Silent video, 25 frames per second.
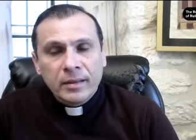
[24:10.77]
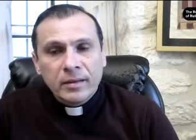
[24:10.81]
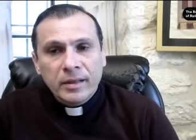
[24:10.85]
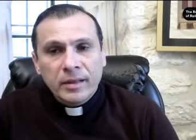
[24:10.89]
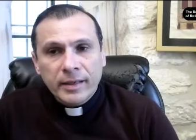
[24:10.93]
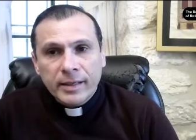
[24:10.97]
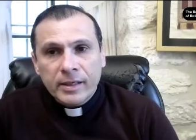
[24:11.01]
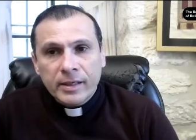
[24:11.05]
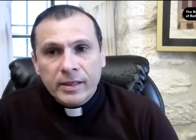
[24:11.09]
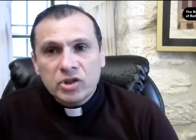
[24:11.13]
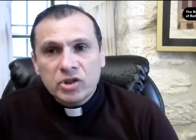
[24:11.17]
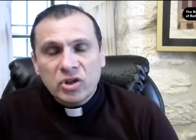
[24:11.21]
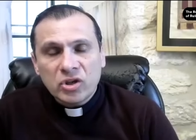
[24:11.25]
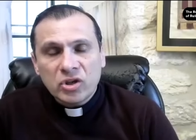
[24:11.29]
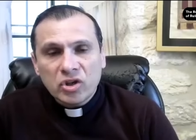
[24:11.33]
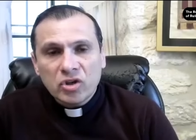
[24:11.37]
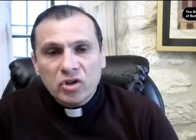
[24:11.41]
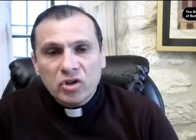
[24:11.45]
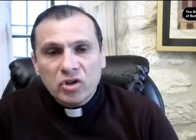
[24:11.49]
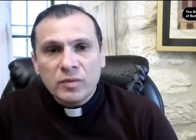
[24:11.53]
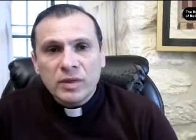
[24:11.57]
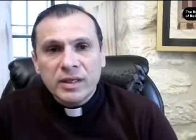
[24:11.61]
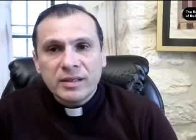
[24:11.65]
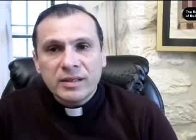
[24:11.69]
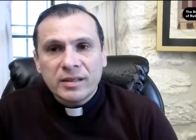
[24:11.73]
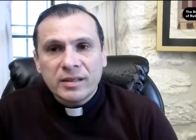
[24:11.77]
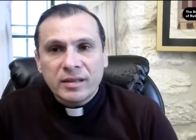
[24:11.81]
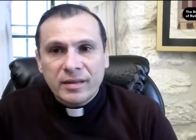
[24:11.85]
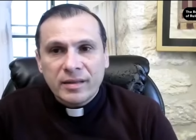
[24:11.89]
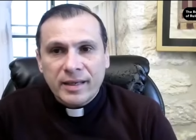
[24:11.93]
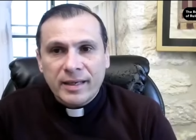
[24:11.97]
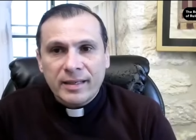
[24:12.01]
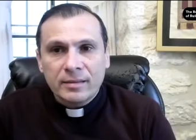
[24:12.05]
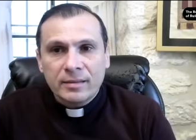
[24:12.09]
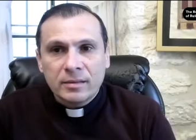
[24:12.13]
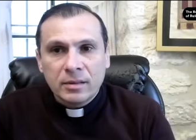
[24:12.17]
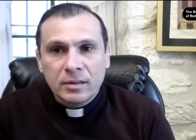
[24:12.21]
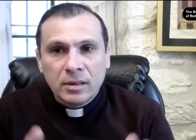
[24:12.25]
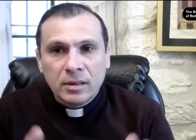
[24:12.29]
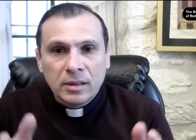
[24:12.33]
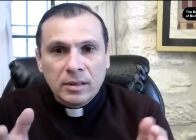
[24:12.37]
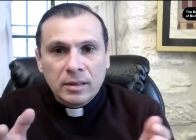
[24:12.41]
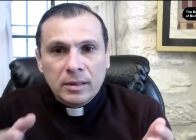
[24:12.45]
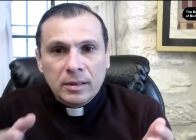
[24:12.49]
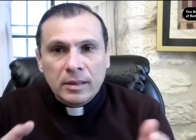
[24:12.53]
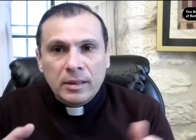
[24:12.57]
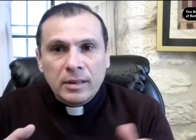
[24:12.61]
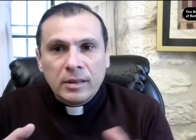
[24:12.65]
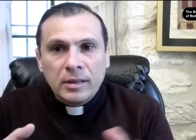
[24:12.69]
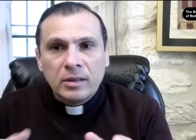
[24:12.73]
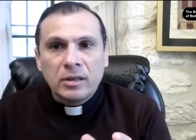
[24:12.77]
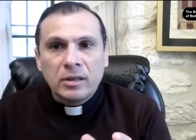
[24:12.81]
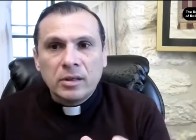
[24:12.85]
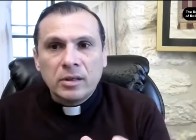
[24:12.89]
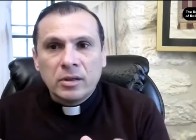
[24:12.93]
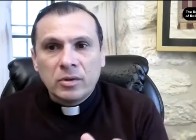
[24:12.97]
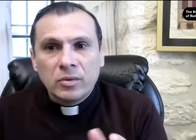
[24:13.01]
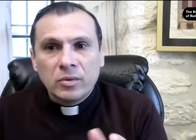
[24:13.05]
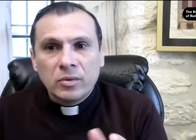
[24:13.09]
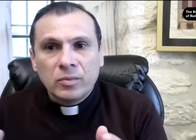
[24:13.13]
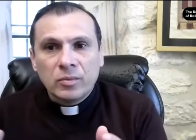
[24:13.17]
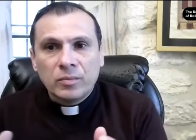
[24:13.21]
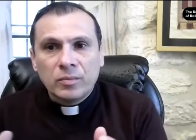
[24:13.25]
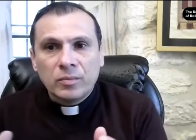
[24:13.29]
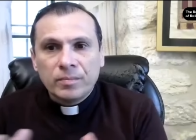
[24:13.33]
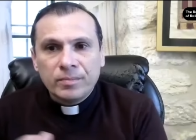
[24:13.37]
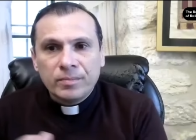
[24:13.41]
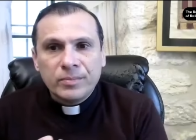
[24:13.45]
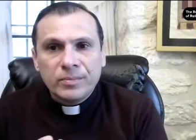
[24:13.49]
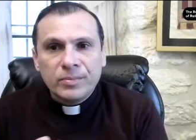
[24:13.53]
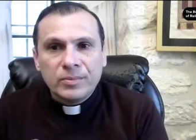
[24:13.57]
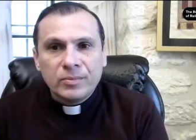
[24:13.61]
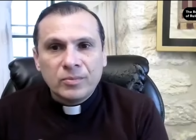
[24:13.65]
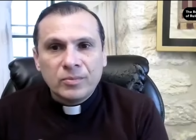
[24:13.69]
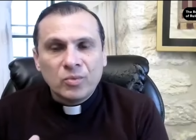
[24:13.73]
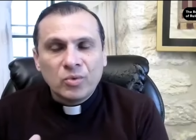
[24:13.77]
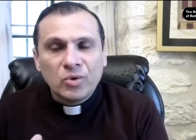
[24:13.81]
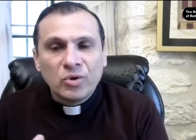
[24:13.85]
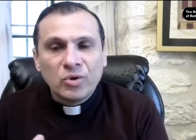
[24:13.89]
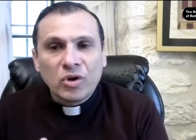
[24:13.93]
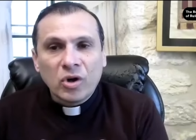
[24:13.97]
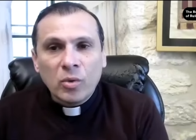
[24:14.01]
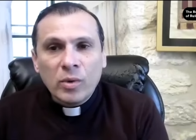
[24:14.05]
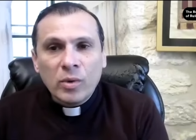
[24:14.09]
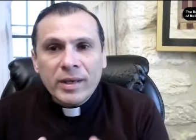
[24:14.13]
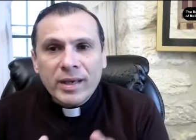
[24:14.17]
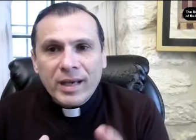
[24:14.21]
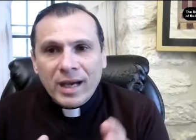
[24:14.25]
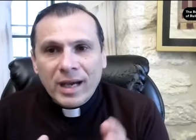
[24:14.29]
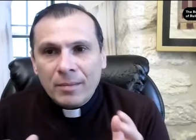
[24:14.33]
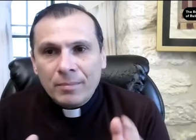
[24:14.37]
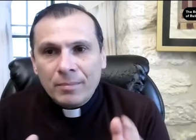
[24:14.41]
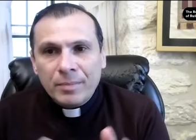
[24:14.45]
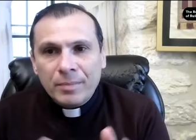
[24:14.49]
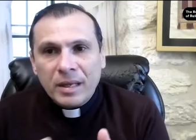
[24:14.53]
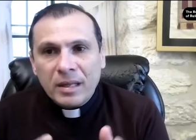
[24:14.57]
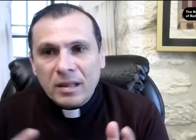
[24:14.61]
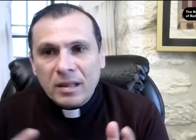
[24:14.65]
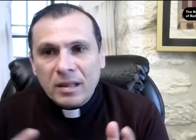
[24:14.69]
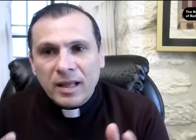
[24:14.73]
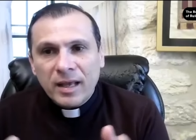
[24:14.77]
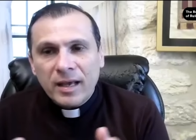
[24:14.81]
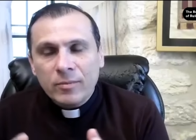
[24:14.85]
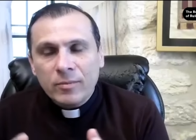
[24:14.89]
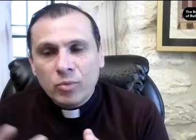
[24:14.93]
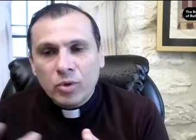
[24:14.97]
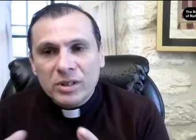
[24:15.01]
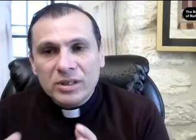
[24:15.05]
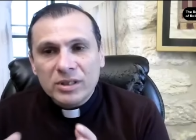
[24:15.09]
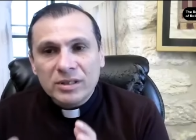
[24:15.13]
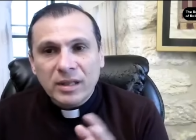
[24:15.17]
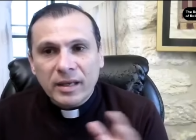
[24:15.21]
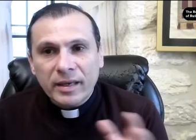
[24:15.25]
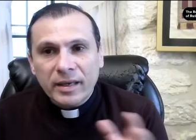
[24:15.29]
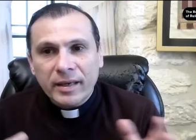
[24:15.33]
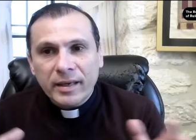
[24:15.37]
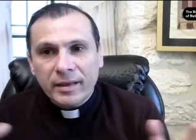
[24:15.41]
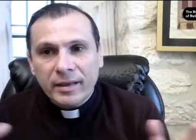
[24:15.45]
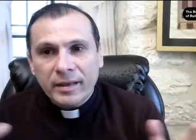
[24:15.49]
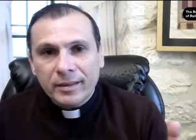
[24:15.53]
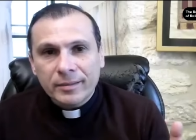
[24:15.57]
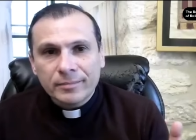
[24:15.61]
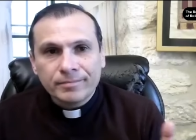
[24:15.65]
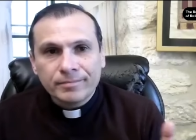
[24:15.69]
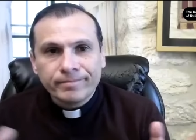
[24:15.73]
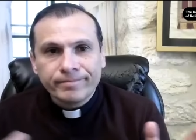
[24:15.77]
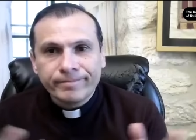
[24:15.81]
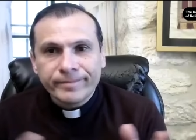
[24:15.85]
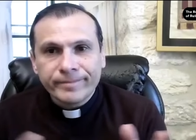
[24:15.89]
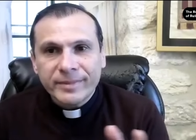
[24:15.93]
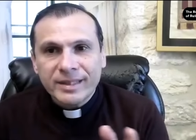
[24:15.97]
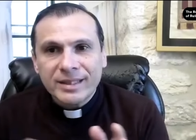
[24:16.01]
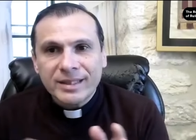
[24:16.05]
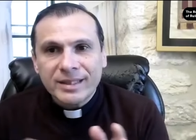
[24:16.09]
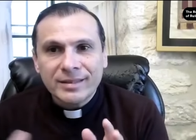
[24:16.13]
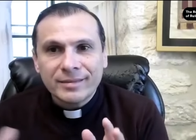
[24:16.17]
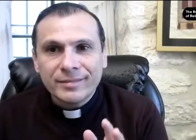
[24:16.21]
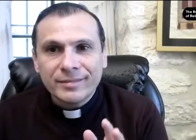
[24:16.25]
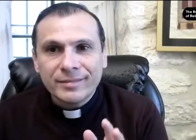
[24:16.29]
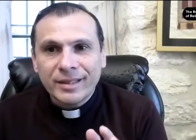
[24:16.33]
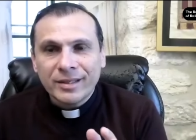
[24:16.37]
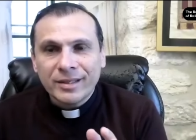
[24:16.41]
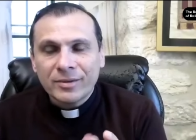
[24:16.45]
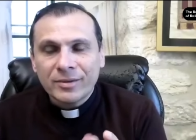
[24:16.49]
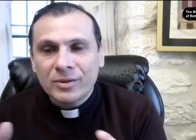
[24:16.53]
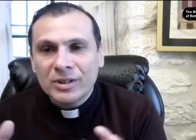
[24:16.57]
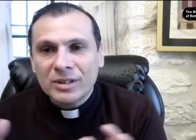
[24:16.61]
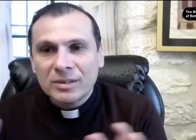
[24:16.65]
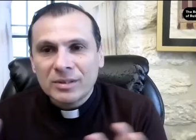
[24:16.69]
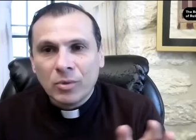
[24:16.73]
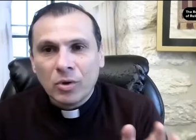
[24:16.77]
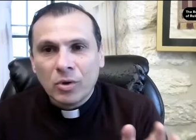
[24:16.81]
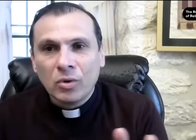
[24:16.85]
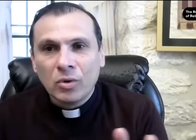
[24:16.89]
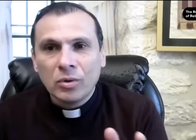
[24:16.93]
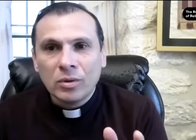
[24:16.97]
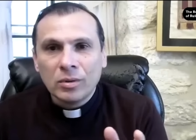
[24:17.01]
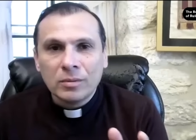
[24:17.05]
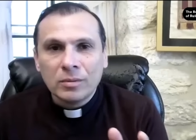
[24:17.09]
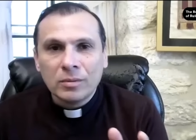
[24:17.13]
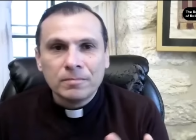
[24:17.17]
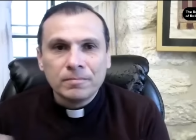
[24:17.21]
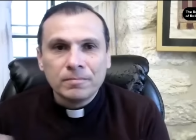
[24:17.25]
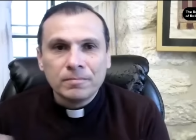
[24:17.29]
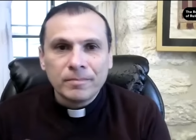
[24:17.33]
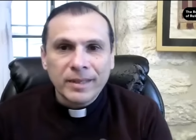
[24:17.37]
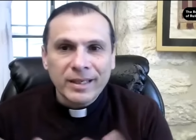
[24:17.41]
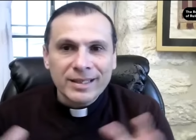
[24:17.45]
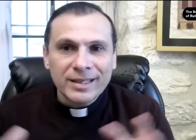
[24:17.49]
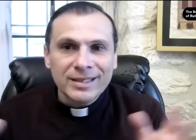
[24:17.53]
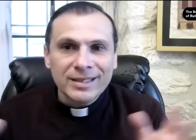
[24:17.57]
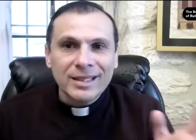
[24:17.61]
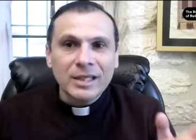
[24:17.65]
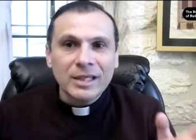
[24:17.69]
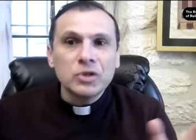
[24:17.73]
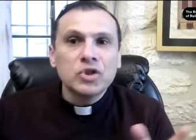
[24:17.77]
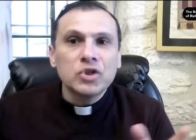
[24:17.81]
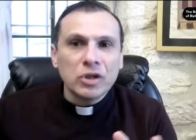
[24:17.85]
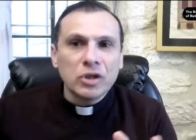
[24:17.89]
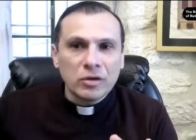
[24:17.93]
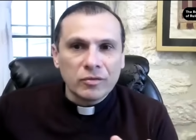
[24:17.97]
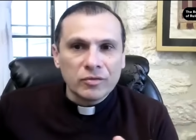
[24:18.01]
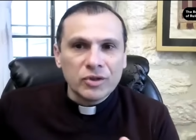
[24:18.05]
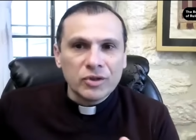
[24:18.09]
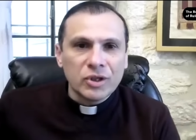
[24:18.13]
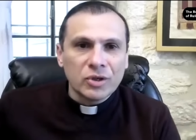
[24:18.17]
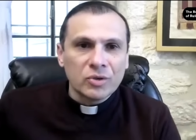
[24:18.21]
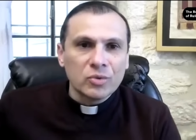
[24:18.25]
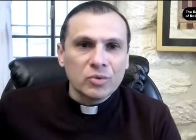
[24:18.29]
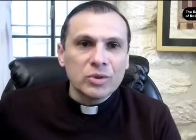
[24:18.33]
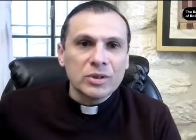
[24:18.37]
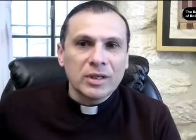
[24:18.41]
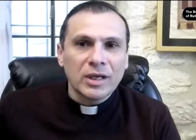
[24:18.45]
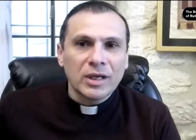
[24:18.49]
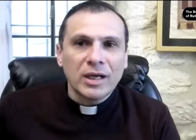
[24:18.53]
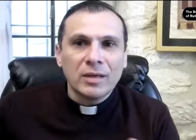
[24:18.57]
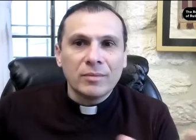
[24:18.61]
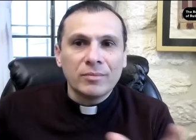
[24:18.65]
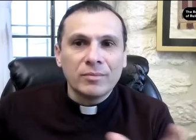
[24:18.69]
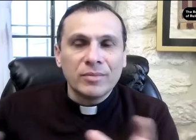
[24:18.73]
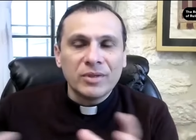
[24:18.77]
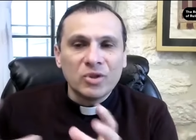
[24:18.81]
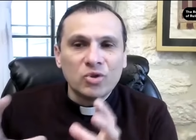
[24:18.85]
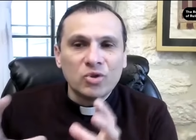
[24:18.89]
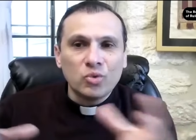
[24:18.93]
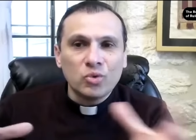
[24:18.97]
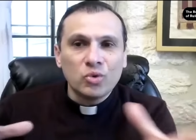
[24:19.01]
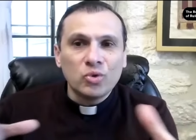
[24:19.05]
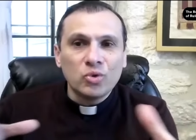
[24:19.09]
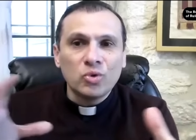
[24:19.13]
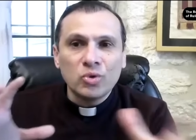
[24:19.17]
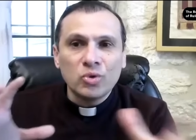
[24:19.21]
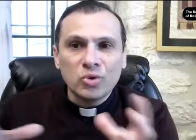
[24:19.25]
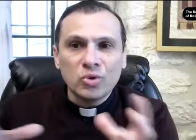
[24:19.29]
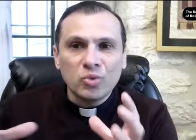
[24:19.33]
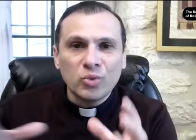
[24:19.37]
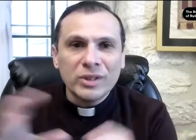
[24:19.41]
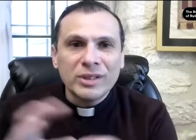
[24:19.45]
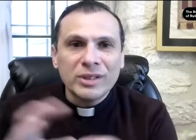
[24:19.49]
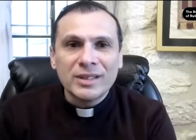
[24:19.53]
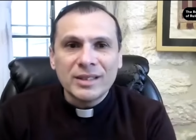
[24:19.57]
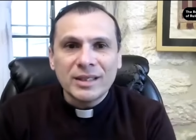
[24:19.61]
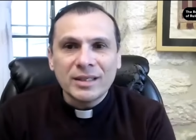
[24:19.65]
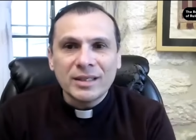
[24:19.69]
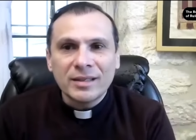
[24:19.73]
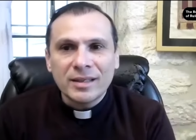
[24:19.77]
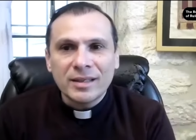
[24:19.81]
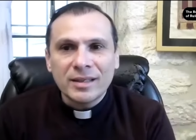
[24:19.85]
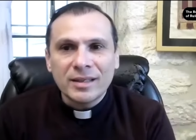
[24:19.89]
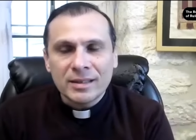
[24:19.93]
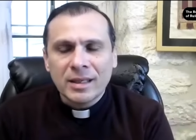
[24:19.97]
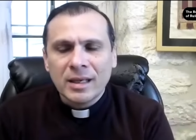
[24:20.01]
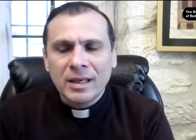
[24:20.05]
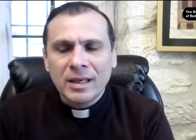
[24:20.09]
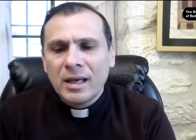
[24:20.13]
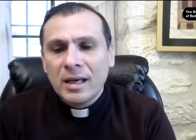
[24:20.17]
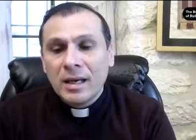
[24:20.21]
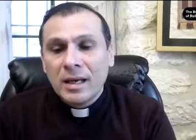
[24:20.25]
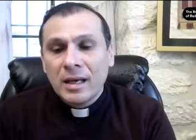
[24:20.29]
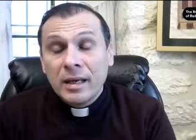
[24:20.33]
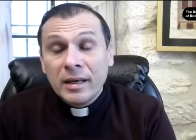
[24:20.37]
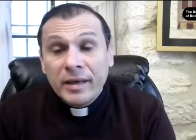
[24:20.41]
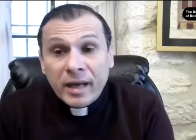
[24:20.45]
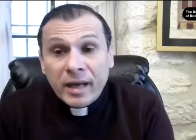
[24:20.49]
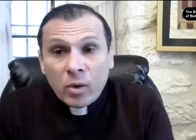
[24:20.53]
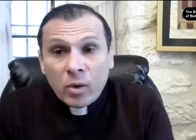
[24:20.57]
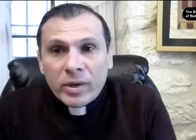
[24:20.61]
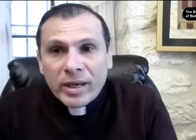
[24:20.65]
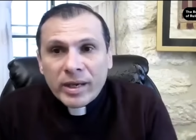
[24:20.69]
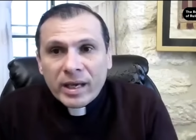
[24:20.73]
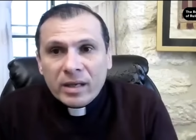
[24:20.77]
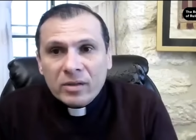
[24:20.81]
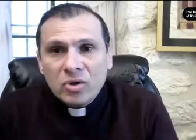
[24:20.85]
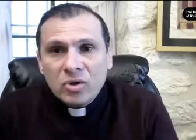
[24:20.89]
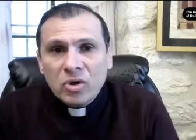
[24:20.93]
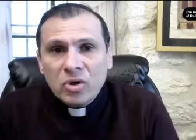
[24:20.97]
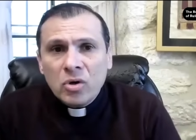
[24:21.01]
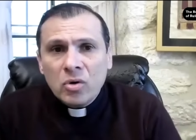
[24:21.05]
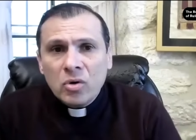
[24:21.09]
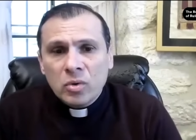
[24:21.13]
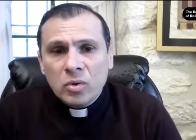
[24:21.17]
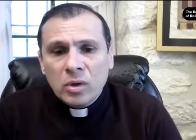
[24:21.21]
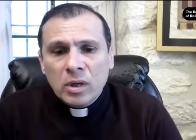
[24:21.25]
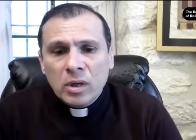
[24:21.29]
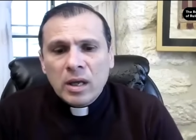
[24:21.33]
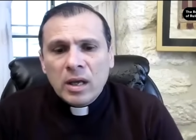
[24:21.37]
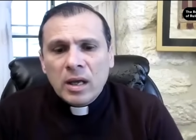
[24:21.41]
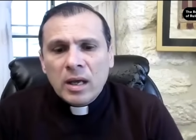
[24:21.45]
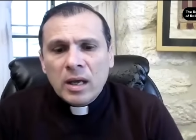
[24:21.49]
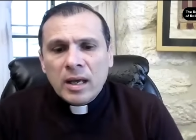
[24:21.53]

The Christian community that, you know, growing up, Bethlehem was like a, you know, small extension of Jerusalem, two, two twin cities. Now we can't go.